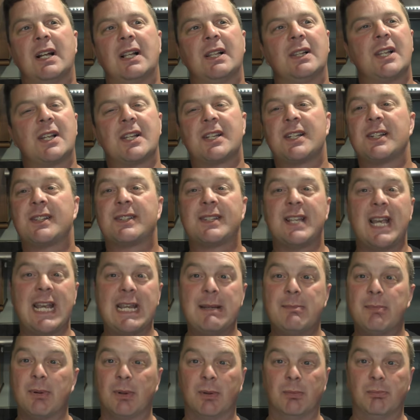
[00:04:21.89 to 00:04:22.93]
like a
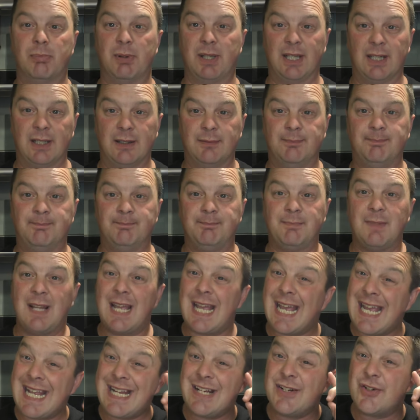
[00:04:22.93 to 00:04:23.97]
table beer
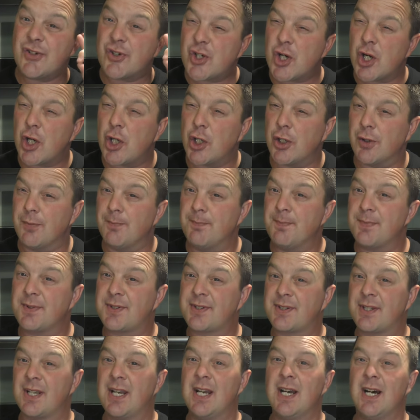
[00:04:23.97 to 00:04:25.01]
in
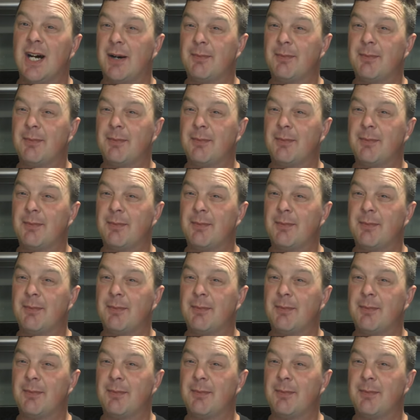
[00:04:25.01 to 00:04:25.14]
terms